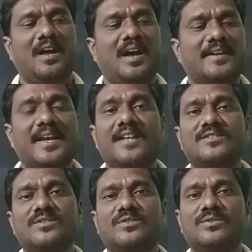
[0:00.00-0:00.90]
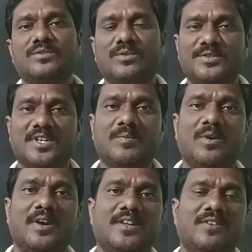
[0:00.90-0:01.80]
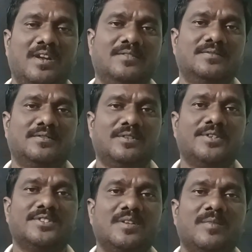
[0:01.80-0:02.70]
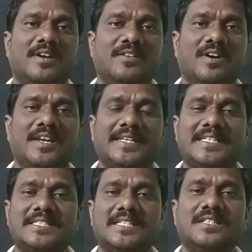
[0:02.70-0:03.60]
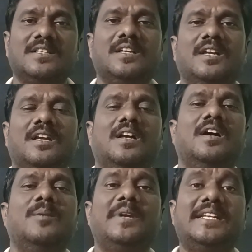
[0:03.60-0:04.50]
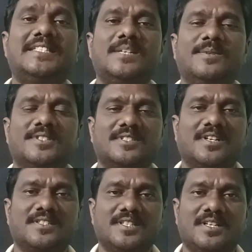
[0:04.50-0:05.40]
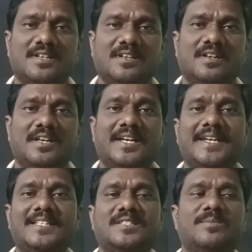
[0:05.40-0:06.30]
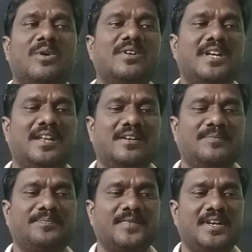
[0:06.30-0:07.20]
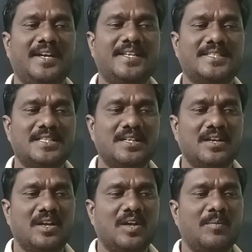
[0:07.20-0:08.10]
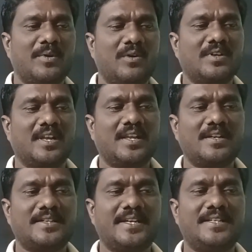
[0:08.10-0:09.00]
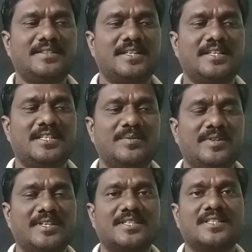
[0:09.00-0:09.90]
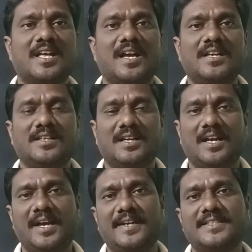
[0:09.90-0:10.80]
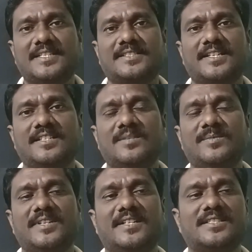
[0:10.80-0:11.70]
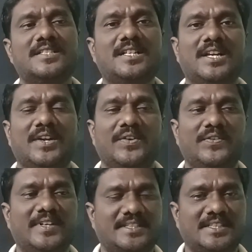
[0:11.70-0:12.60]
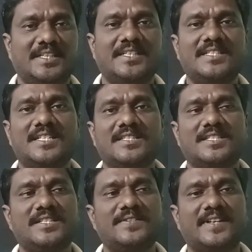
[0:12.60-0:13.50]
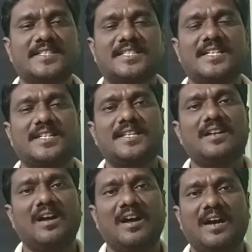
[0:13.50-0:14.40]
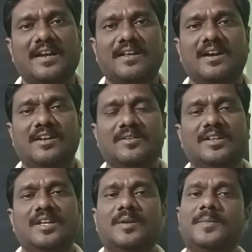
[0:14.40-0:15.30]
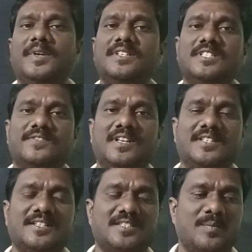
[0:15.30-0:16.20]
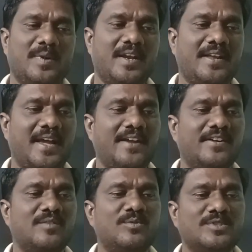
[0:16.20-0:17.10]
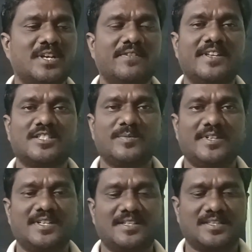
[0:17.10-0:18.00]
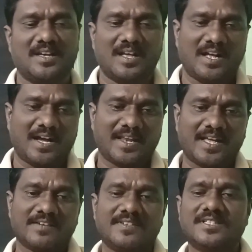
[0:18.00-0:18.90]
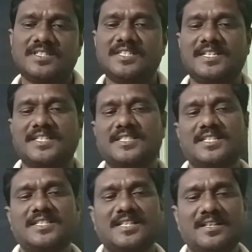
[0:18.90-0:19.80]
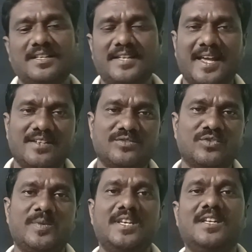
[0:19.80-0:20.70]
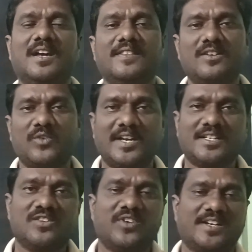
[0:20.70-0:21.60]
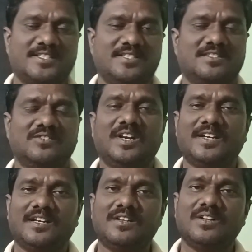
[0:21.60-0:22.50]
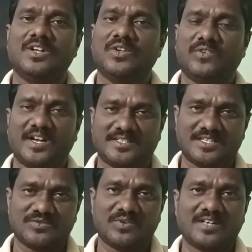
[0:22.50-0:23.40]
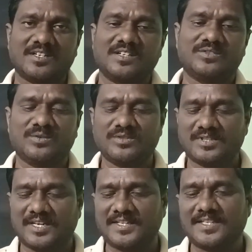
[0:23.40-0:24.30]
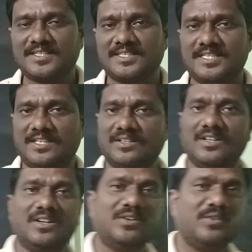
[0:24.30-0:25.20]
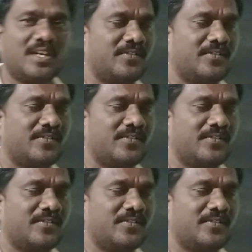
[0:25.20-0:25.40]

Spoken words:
attached to dorsal body wall. Dorsal body wall. It is in bean-shaped structure, reddish brown color. Reddish brown color, 10 centimeters long and 6 centimeters width. It is a chief excretory organ. Means it filters the blood and removes the waste materials. Along with these excretion, it has so many other vital functions. Vital functions. What are those? Let us see. Okay,